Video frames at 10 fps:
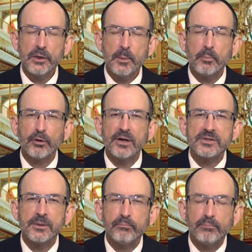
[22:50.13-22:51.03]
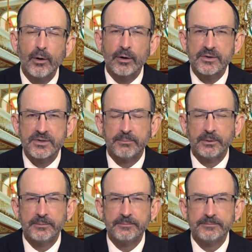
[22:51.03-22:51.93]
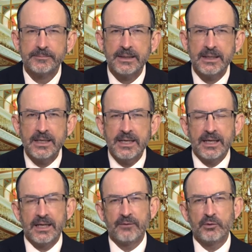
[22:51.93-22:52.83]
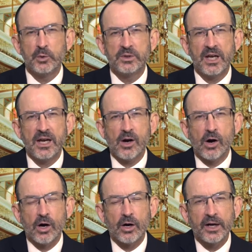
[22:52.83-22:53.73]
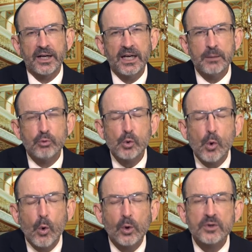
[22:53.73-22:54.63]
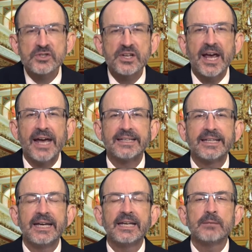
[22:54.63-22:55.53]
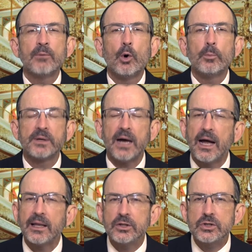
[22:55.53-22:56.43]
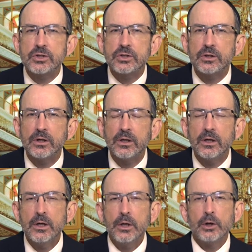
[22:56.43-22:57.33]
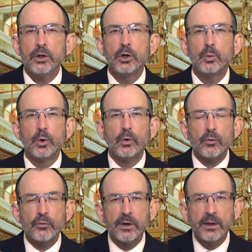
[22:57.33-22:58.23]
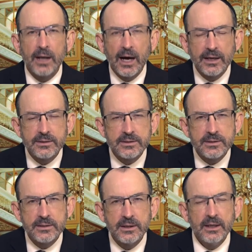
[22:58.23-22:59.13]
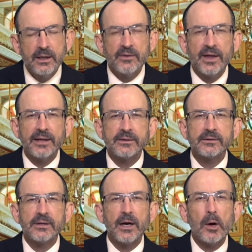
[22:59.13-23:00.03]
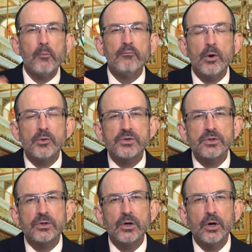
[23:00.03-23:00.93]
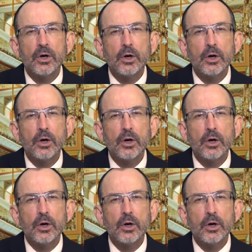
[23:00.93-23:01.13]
the present participle. If you take our Hebrew course at Kingdom Hope College, you will realize that uh, most